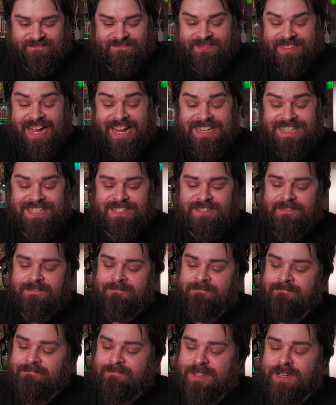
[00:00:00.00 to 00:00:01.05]
That's
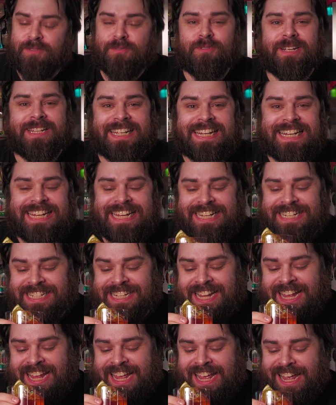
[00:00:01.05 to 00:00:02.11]
really
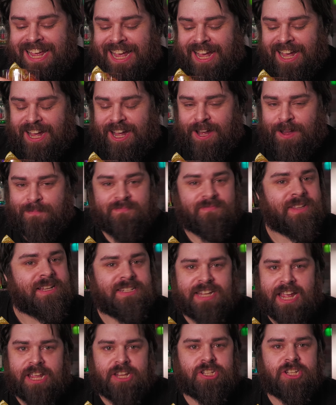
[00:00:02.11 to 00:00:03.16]
neat.
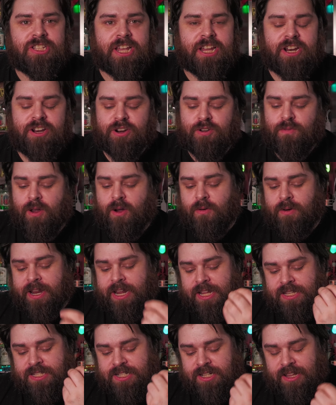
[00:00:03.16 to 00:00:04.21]
Tastes just like a
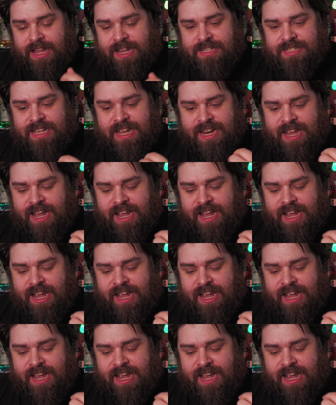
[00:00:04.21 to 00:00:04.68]
Negroni, still has that